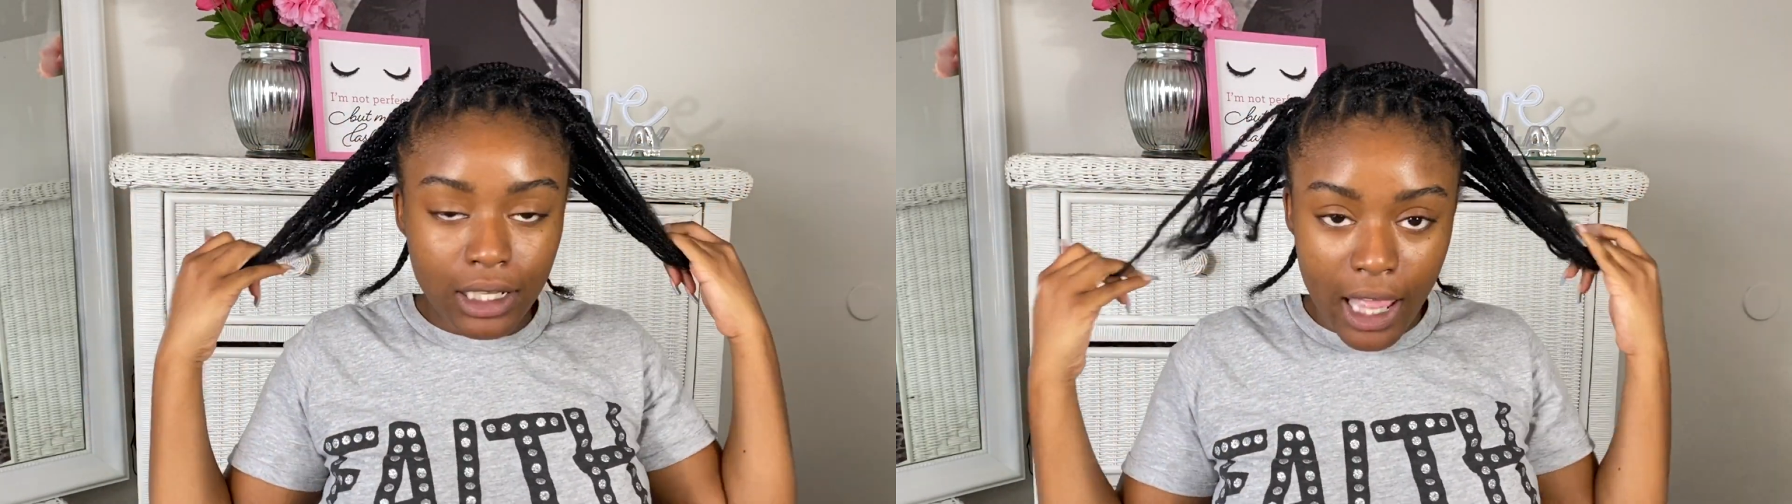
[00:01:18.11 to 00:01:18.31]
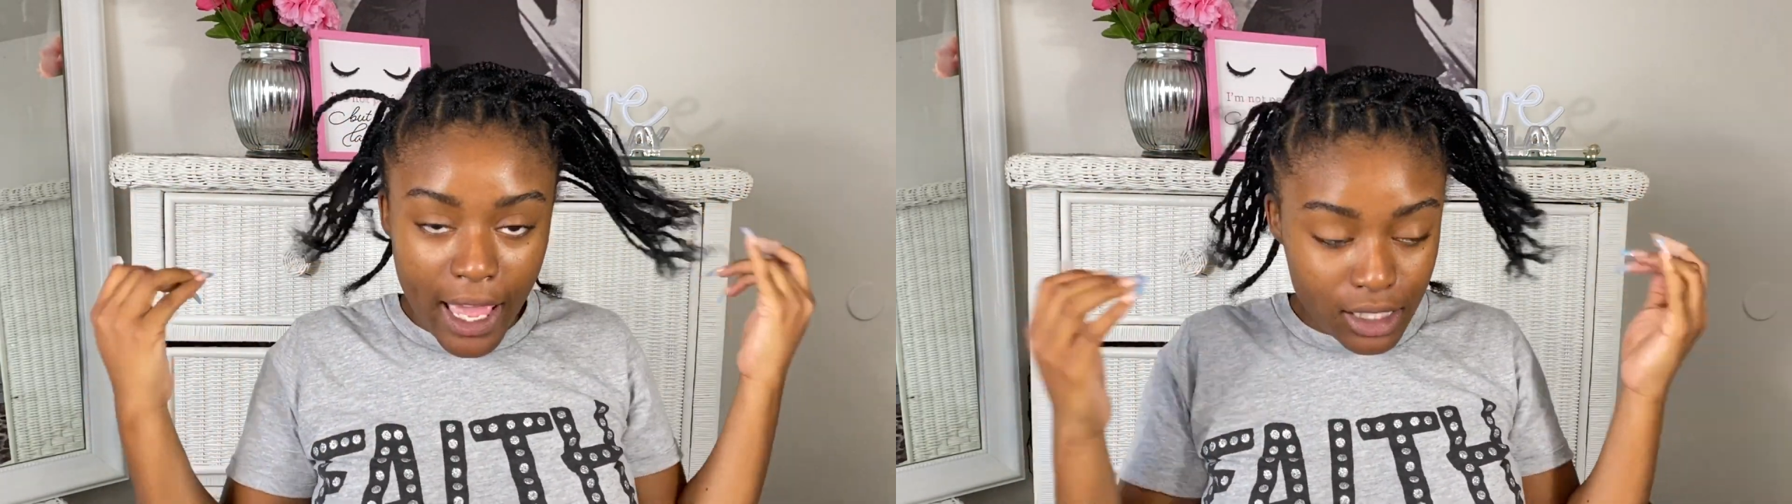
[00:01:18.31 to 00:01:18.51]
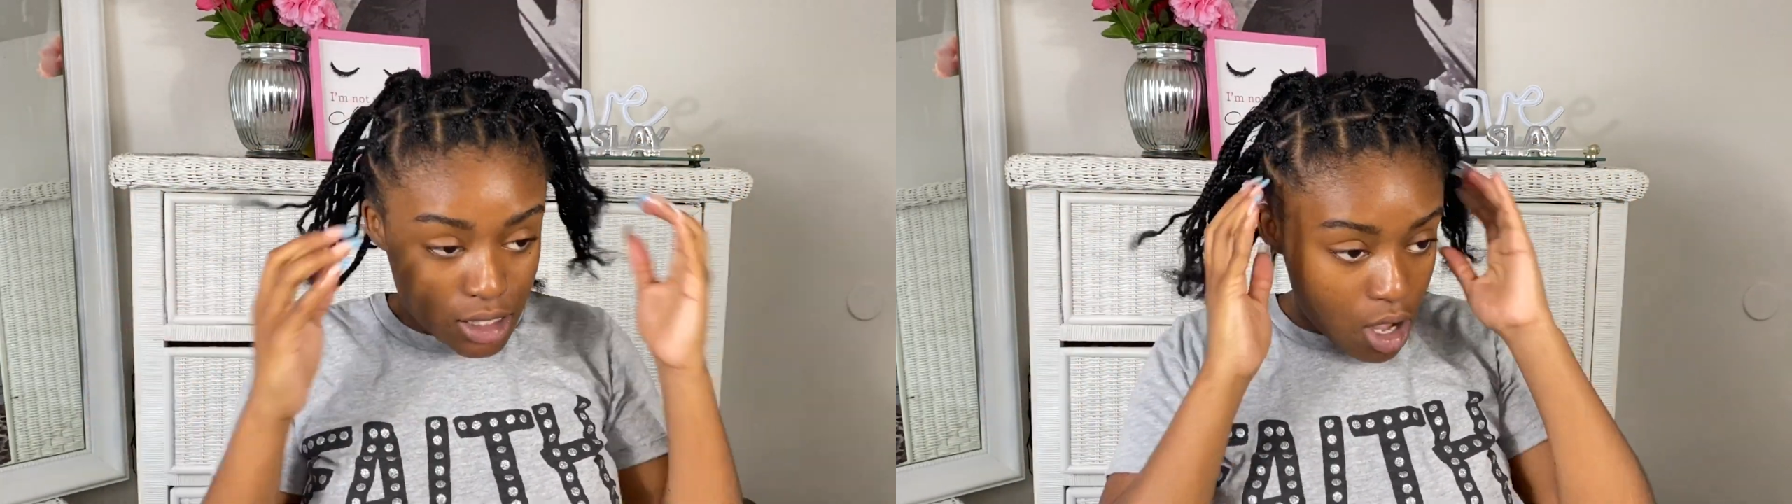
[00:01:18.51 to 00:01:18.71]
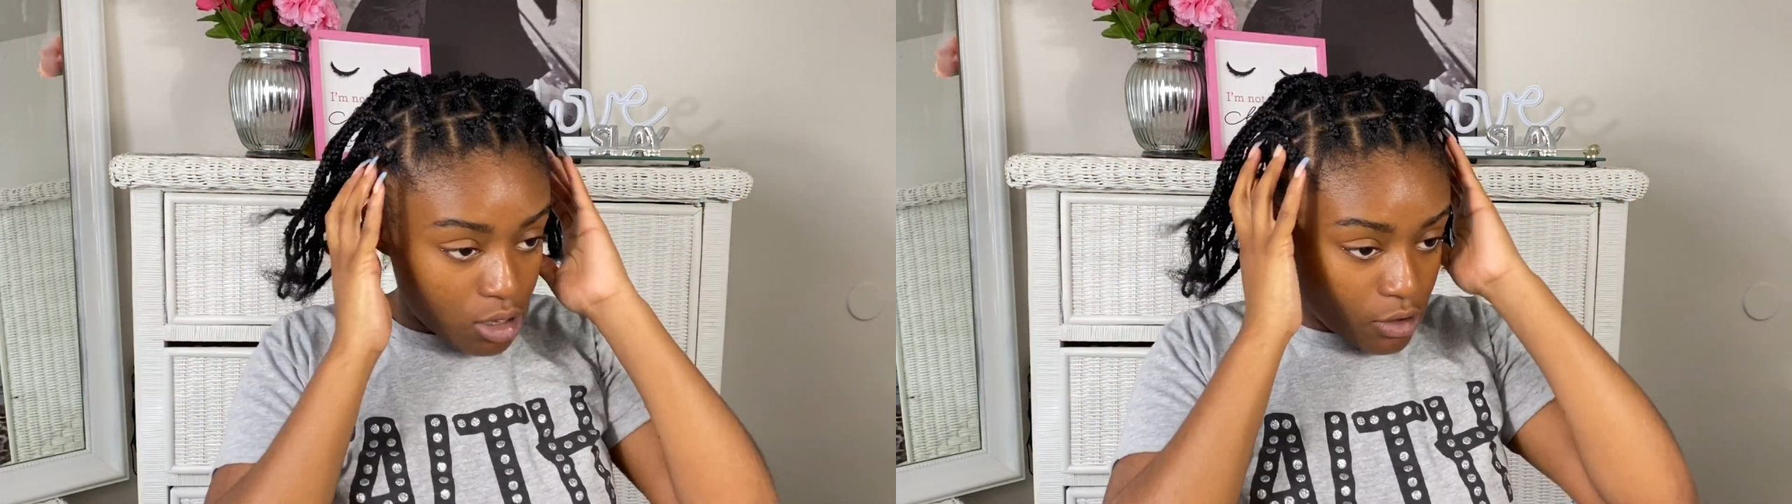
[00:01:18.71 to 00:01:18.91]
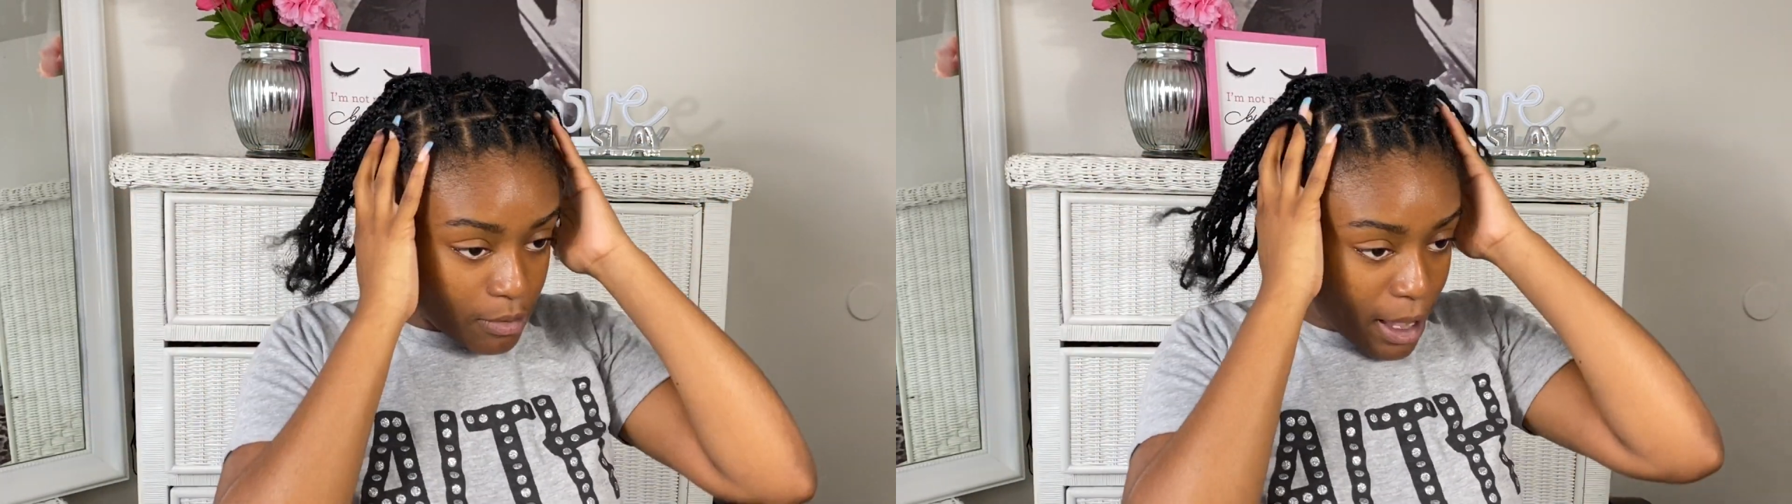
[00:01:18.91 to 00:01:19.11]
plaits
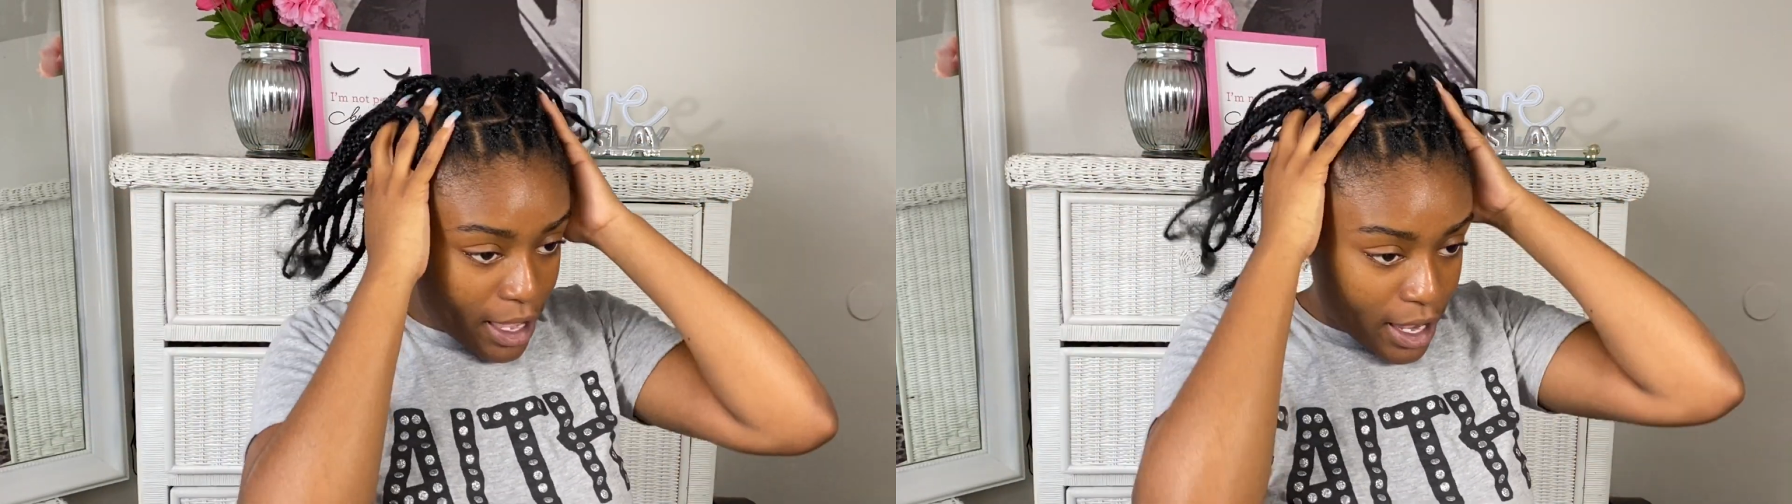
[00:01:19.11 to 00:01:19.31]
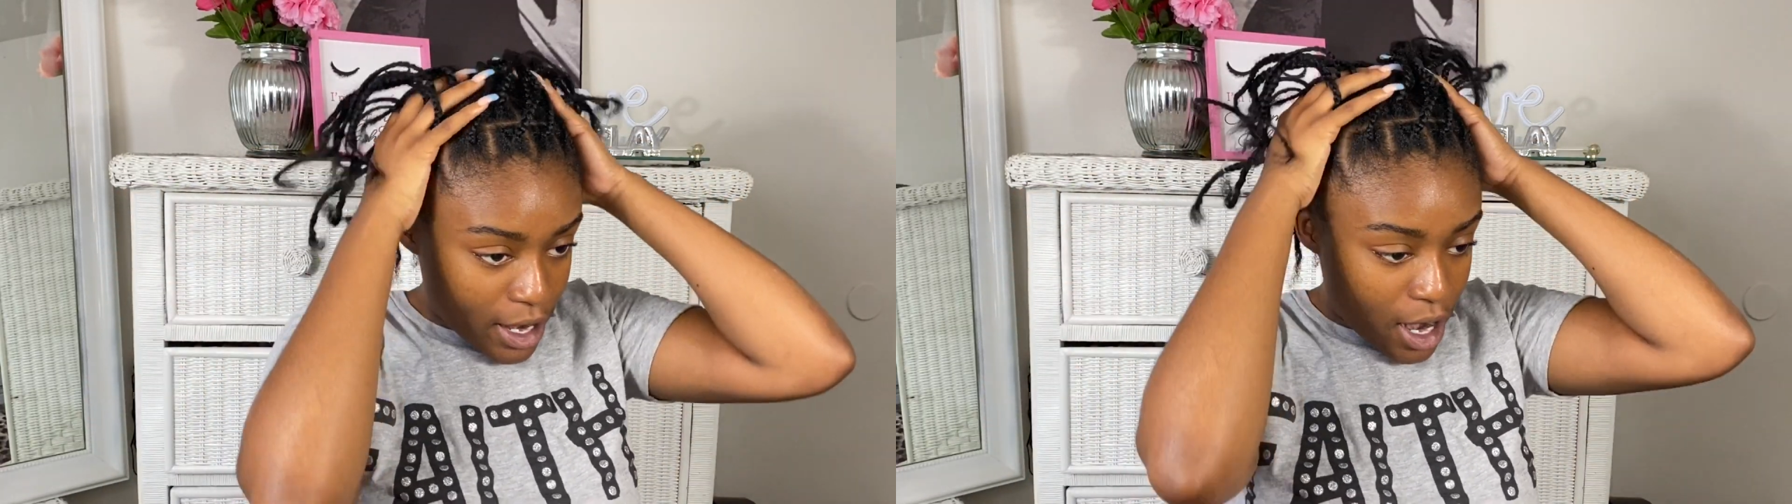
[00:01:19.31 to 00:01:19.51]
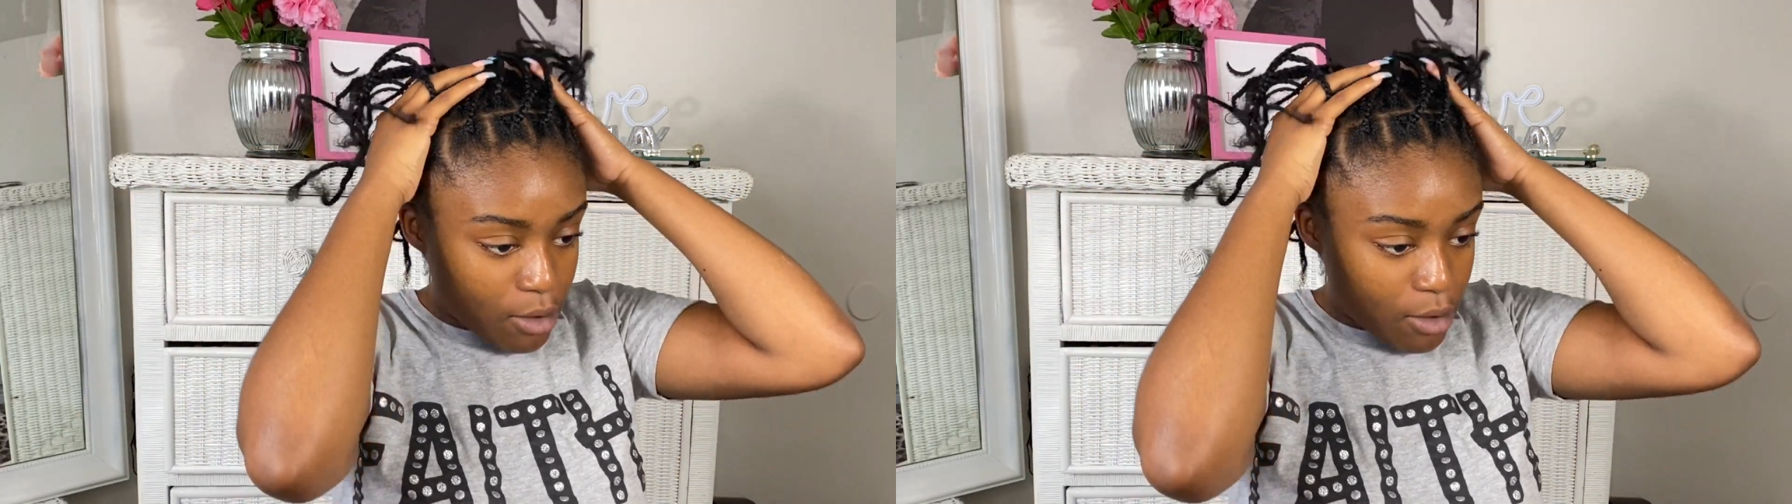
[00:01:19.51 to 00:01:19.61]
all over my hair.